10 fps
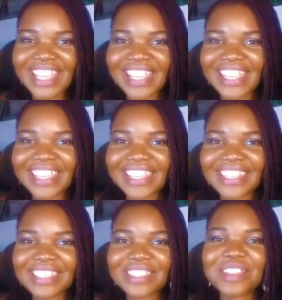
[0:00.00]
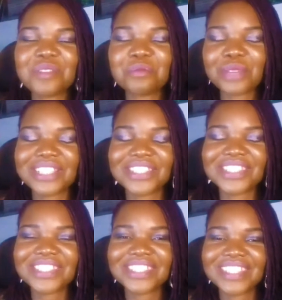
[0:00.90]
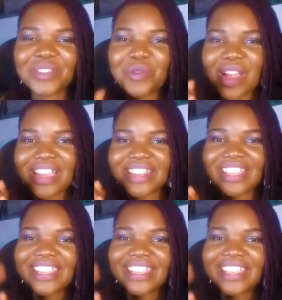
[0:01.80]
and purchased one